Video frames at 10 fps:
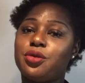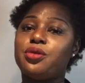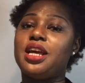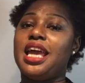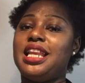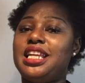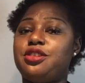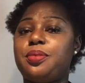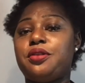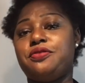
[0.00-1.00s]
so the
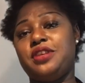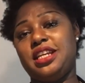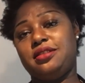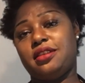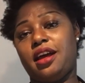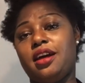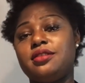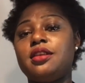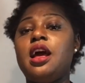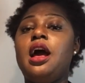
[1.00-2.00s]
eligible
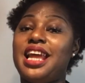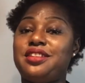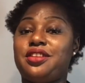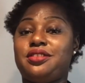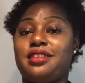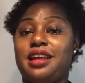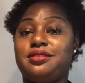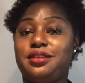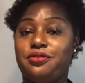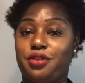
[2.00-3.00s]
visas, lenders are
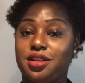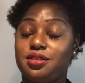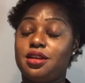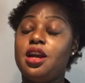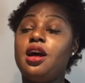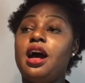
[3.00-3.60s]
different.